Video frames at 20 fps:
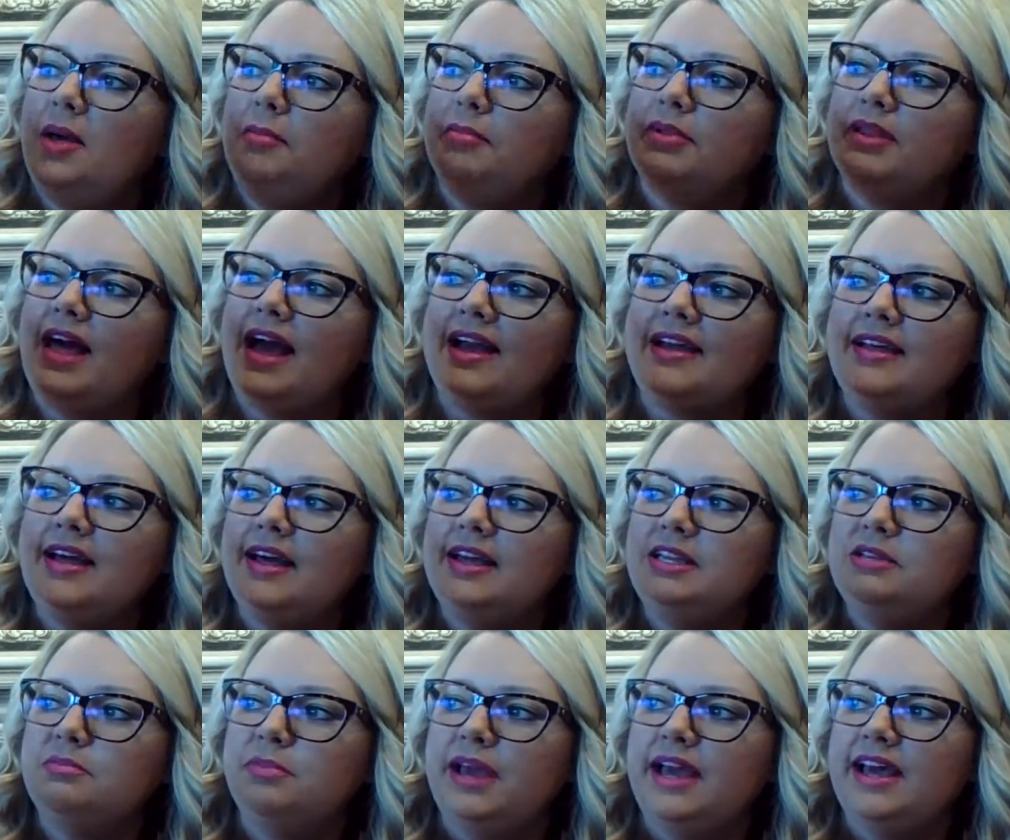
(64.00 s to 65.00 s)
a
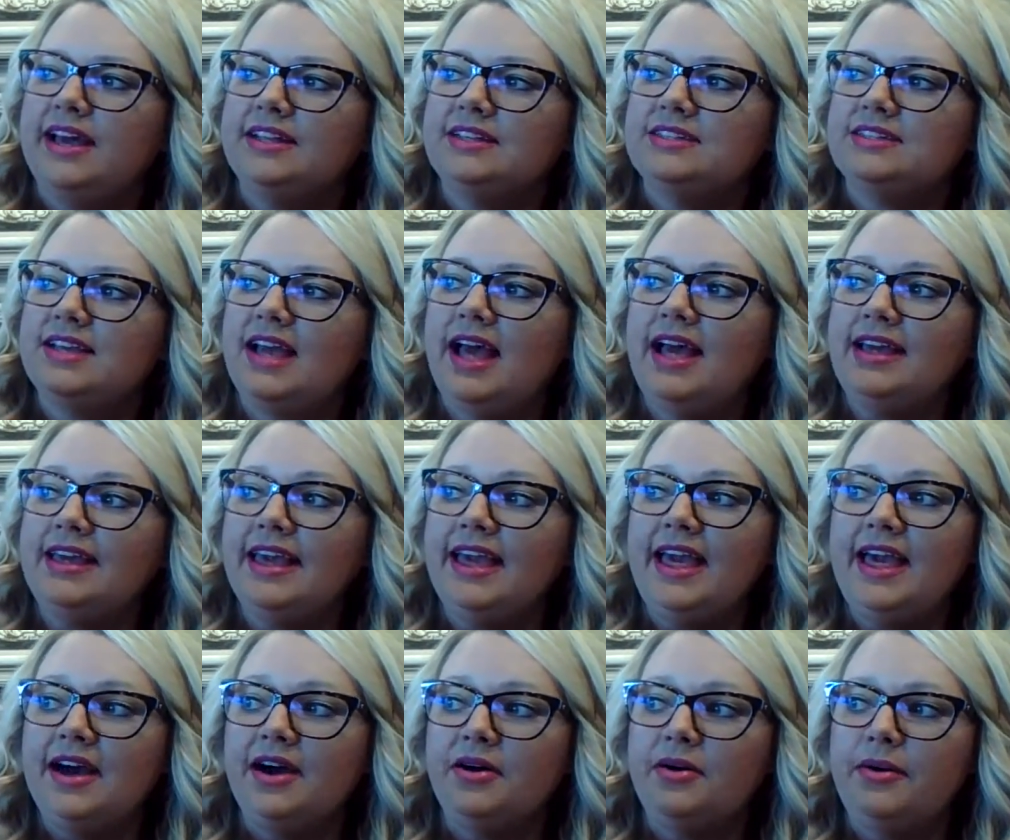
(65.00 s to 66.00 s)
black-eyed bat, a
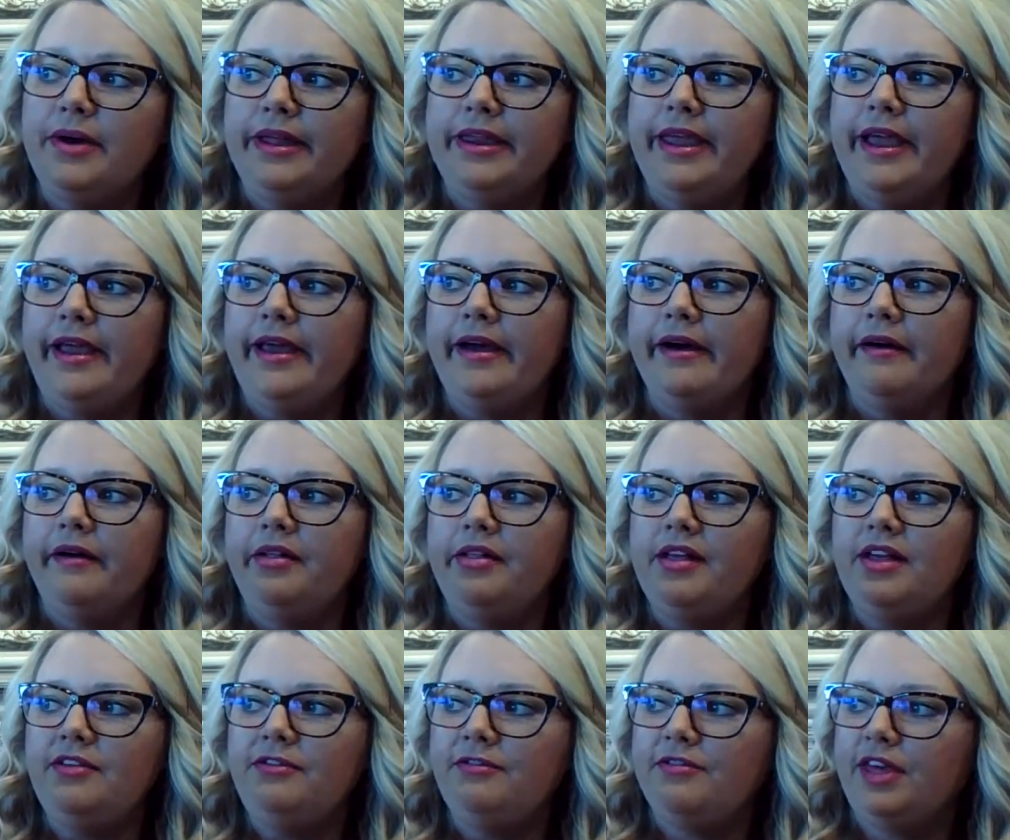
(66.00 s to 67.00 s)
cow, an owl,
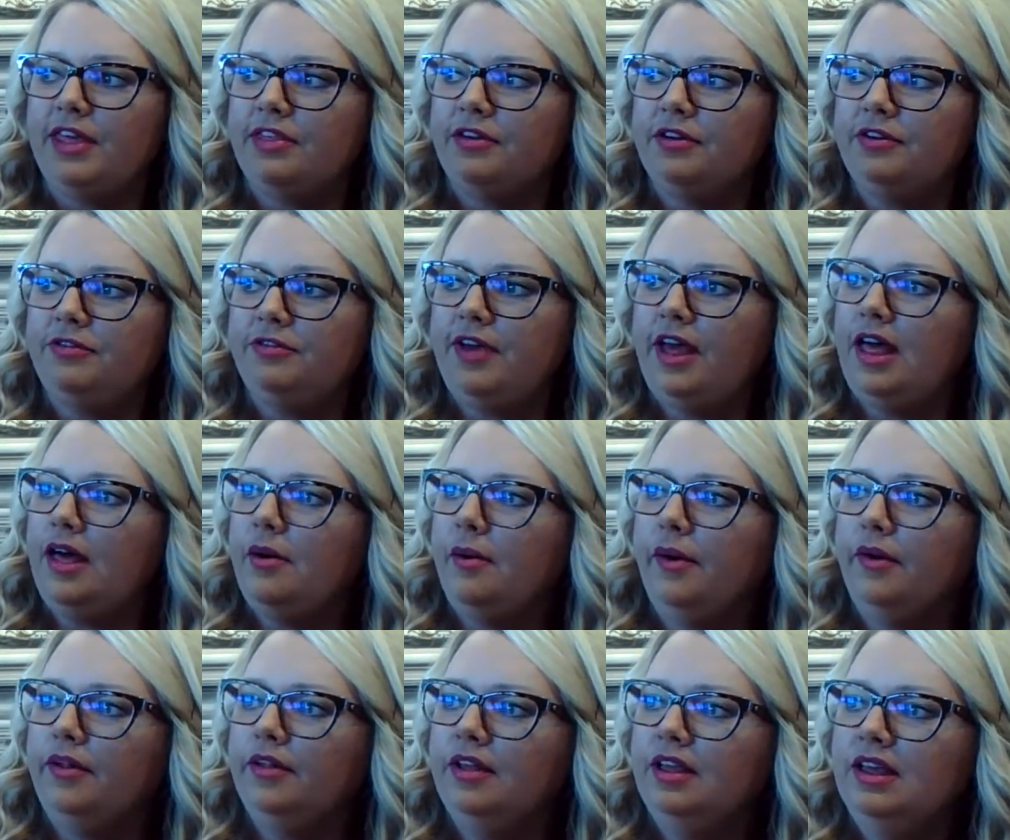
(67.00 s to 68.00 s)
a feathered
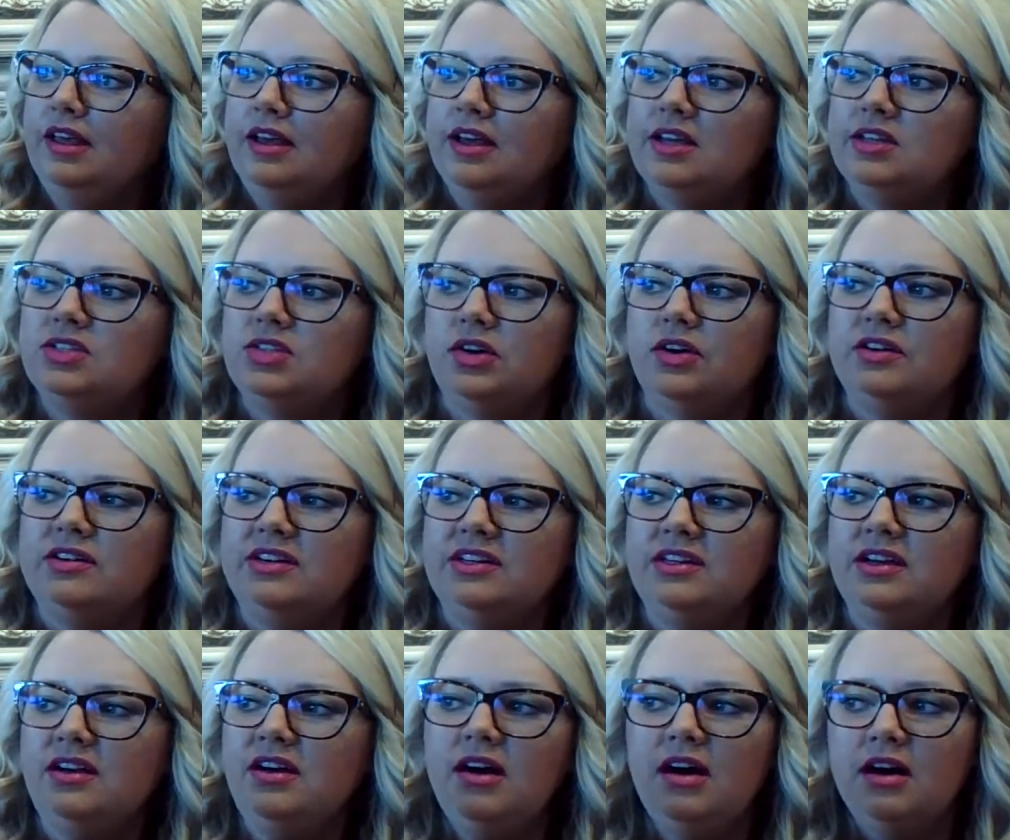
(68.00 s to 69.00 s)
fowl, a
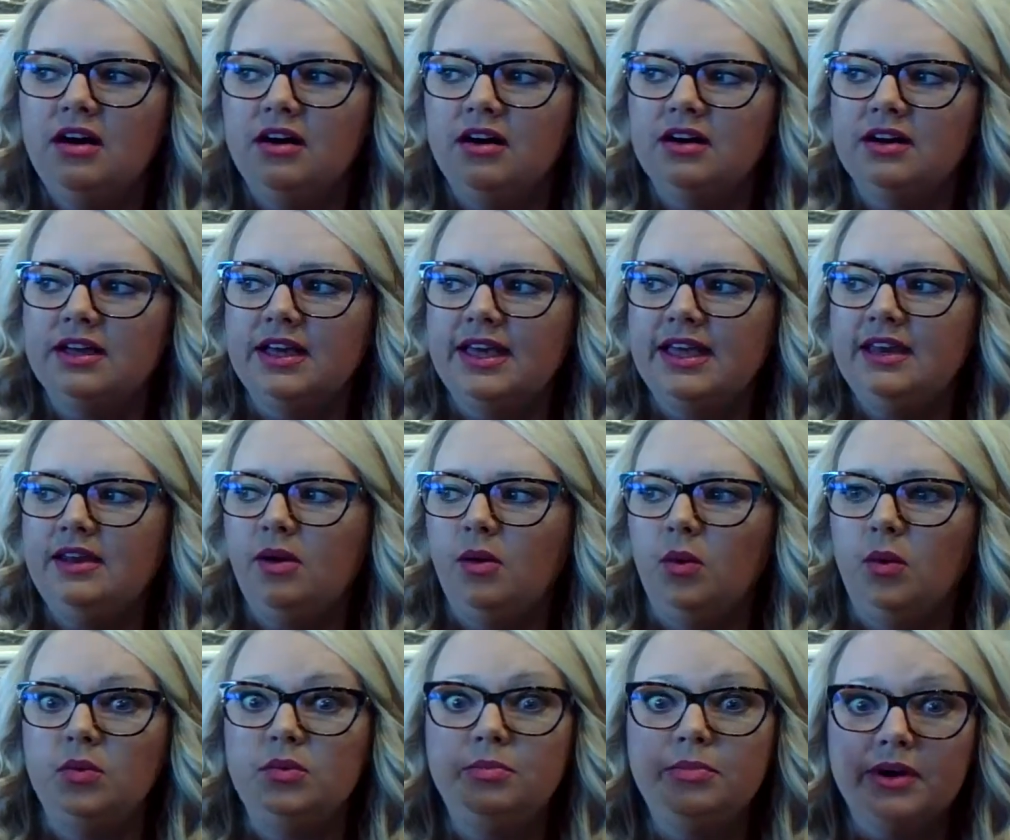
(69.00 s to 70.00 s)
dog, a hog, an
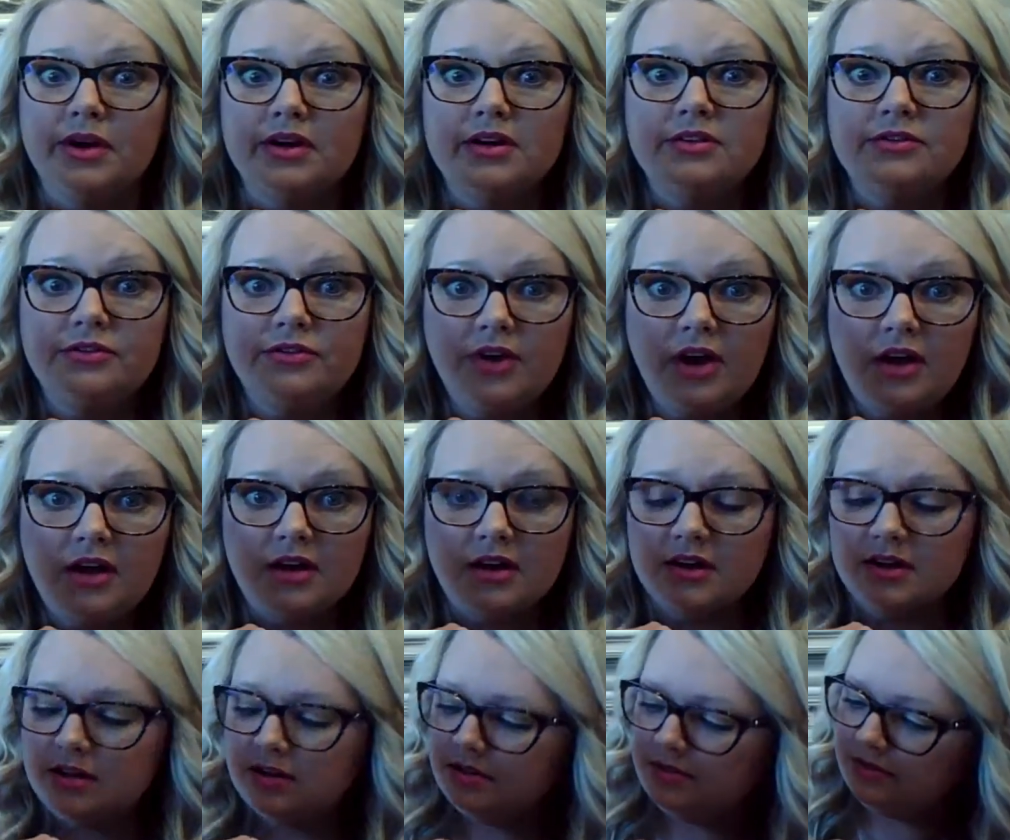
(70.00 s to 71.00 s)
old barn
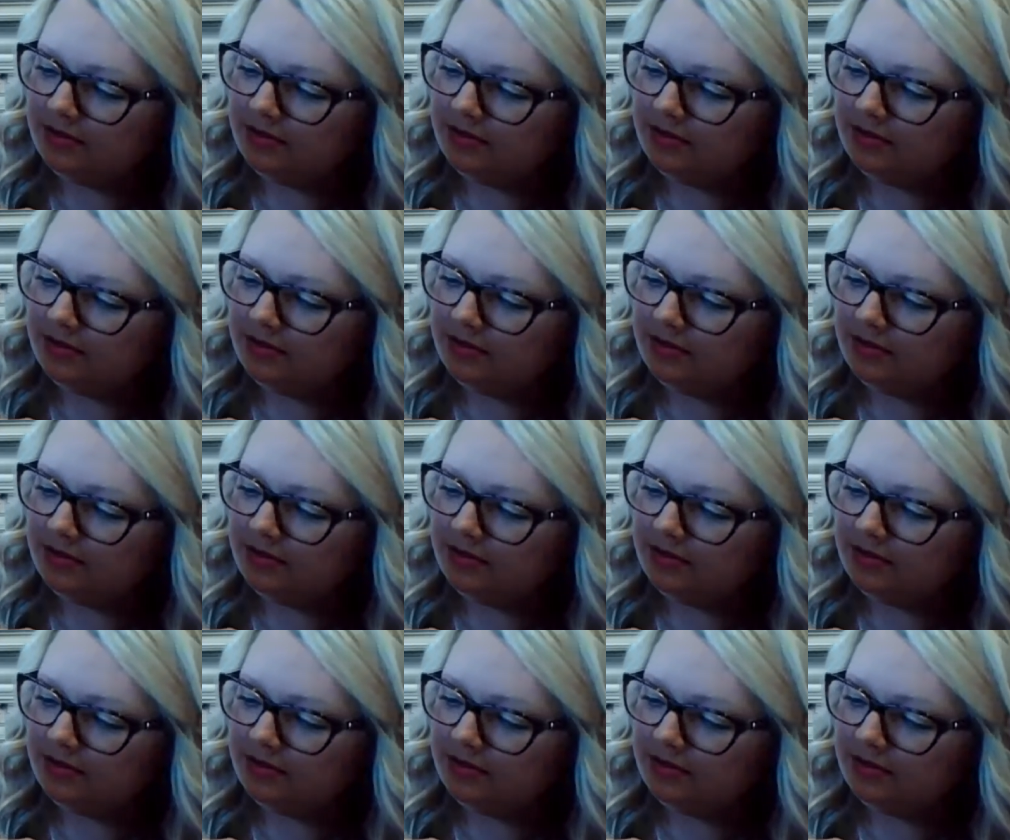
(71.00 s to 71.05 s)
frog.